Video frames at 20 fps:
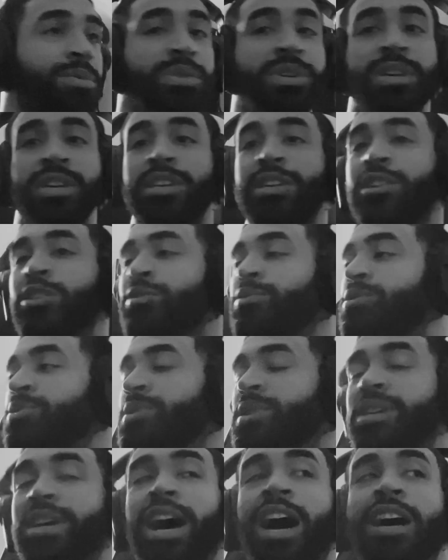We're gonna go
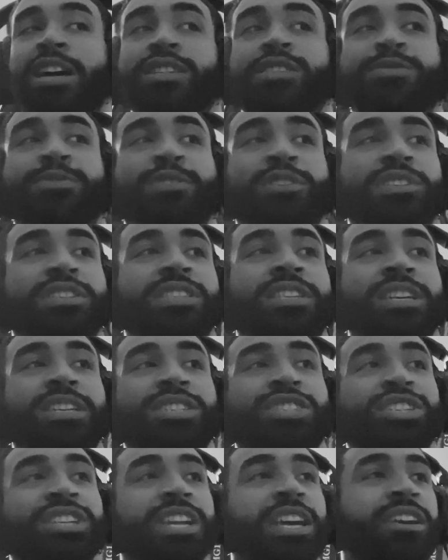to the Oxford
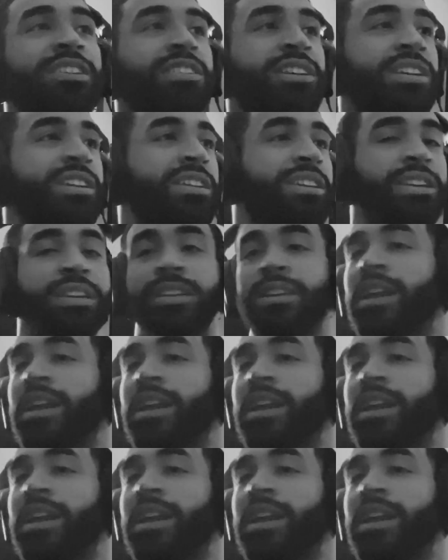Dictionary.